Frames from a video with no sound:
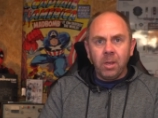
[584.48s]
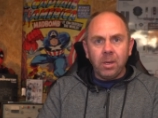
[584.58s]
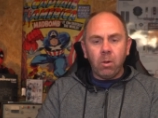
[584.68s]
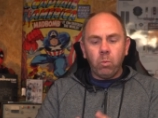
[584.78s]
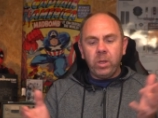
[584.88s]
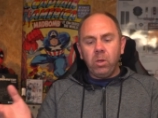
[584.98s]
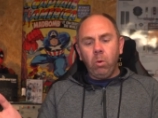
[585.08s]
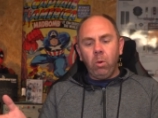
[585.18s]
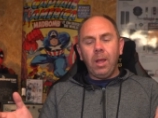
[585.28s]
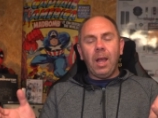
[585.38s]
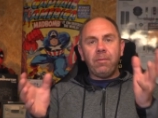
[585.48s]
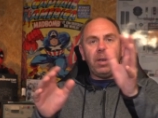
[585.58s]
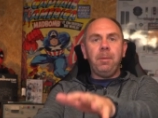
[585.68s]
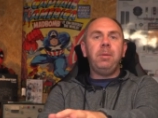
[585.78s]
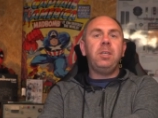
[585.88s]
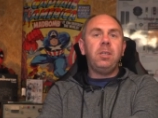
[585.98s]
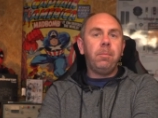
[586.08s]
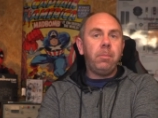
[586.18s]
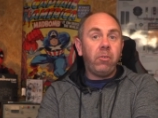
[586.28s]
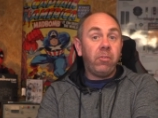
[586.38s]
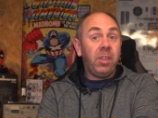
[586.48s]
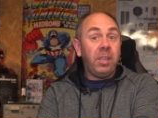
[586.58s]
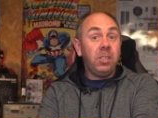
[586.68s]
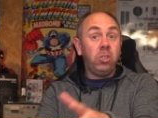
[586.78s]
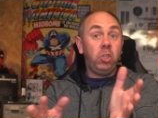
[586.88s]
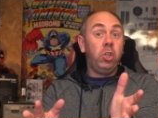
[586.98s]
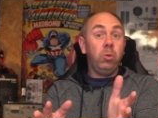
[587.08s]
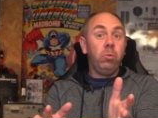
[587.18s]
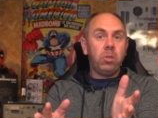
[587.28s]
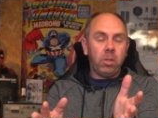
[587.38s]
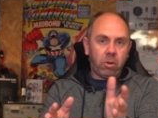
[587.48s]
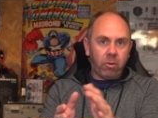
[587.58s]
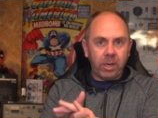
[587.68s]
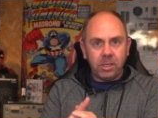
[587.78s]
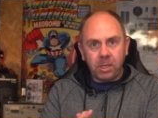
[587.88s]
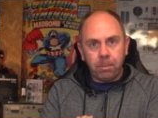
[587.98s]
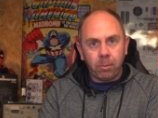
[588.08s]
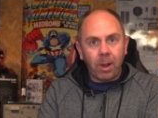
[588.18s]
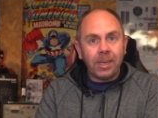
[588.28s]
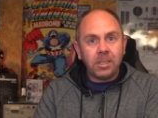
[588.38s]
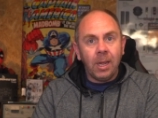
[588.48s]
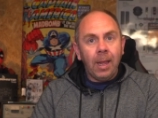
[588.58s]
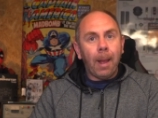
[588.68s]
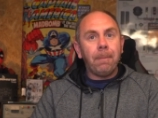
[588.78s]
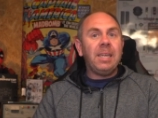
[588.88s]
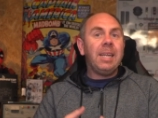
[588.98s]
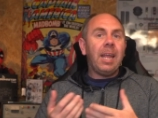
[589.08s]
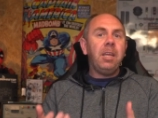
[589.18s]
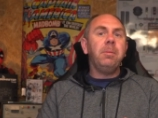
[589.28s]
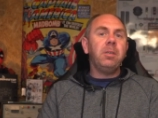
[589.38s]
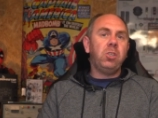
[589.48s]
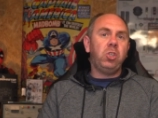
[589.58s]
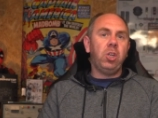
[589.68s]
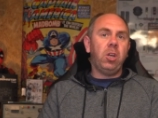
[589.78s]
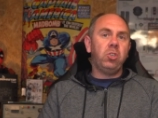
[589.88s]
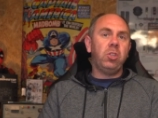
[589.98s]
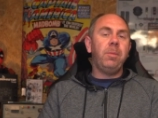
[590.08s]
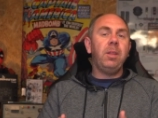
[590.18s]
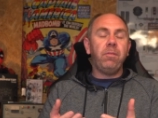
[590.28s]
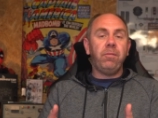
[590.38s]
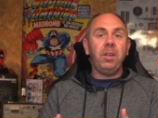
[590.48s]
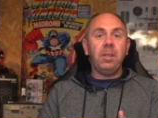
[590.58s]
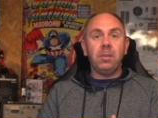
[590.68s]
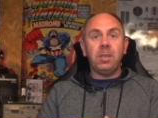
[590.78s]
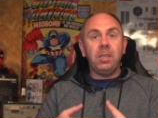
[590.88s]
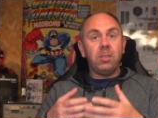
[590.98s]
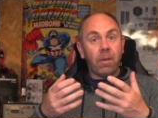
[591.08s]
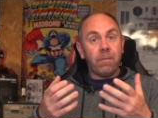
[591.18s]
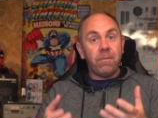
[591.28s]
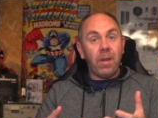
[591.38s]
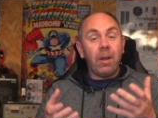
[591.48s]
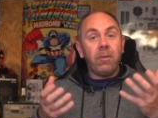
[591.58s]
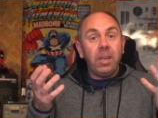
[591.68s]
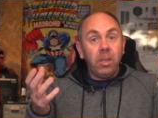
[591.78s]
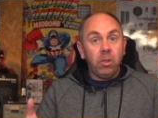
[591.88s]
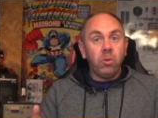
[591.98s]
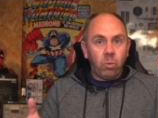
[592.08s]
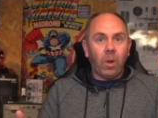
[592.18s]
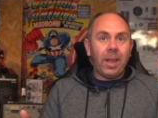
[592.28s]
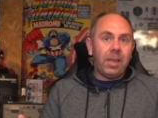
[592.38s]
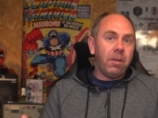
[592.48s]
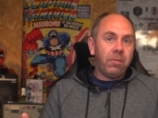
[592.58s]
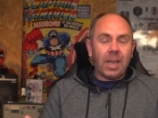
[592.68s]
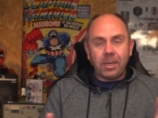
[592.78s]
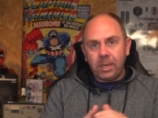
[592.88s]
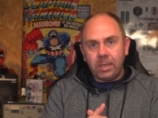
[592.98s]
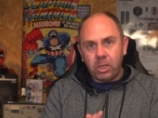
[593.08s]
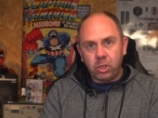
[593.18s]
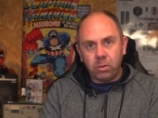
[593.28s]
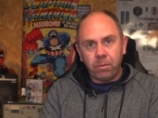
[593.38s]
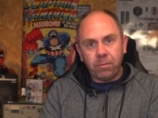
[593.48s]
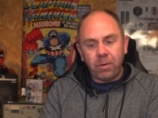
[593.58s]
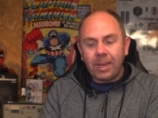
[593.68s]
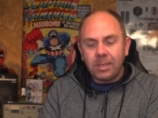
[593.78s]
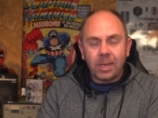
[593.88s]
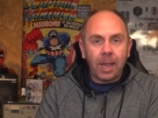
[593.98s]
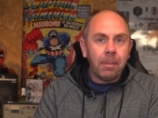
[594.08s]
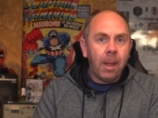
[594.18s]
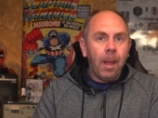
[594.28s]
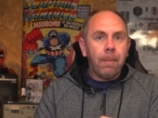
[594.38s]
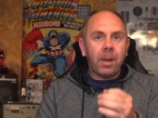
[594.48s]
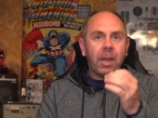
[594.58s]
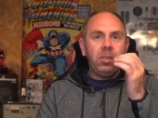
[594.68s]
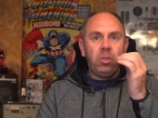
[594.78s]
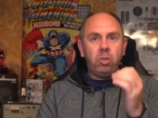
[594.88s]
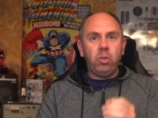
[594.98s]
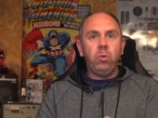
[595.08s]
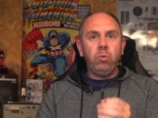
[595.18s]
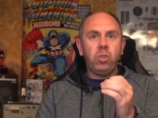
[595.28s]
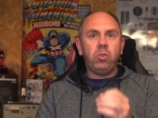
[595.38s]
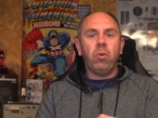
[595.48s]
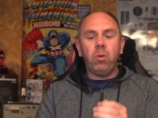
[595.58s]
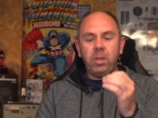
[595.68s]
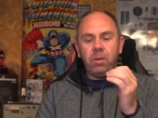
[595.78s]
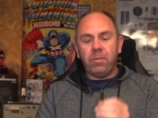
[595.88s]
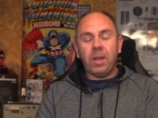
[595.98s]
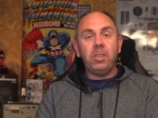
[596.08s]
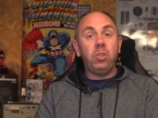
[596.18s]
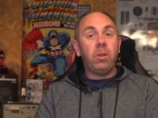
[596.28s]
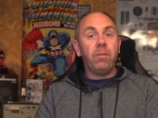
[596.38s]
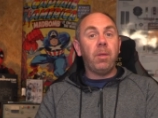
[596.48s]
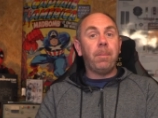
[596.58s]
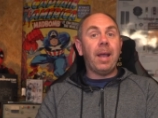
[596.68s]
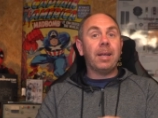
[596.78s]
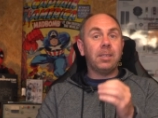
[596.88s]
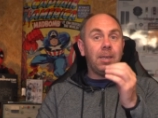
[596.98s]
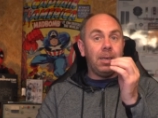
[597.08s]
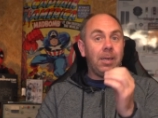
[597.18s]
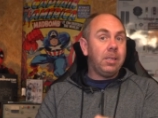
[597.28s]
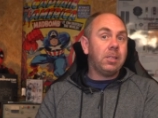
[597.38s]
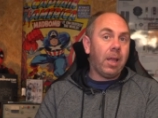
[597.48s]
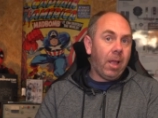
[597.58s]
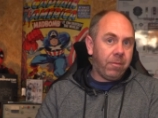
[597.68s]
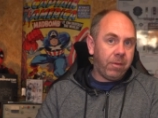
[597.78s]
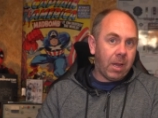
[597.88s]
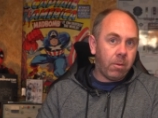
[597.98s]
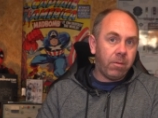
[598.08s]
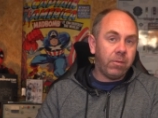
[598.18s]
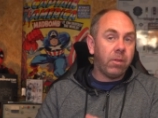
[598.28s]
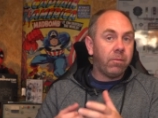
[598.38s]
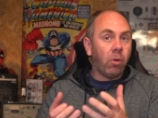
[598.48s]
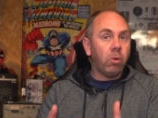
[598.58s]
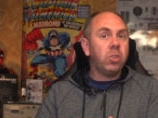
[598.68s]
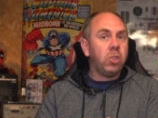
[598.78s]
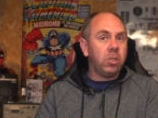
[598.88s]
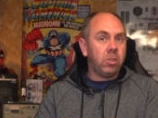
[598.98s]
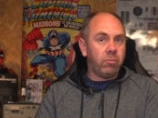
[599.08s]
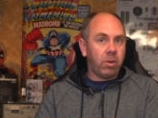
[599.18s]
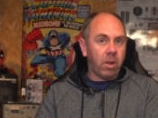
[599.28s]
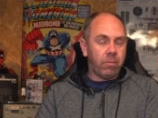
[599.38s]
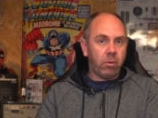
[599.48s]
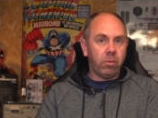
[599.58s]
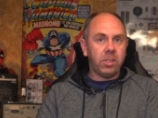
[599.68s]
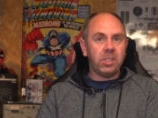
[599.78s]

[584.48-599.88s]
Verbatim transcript: Now, we all have a limited number of these due to the crazy price and being able to charge them in the field is a very good way way of getting additional flight time, but I do strongly advise you give the packs at least half an hour for the voltages to recover on the